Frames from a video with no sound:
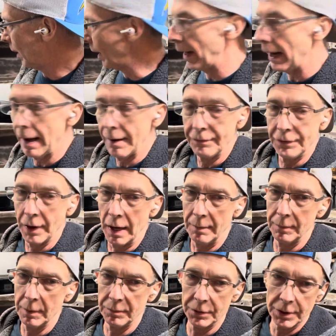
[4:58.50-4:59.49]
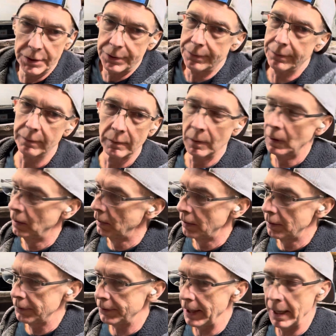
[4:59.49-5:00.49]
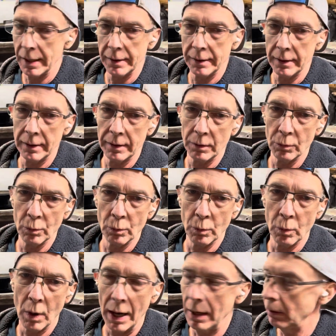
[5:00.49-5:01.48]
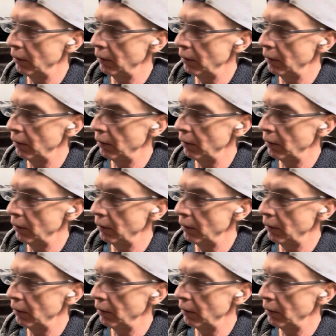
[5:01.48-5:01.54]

I have time, I'm just sanding and wire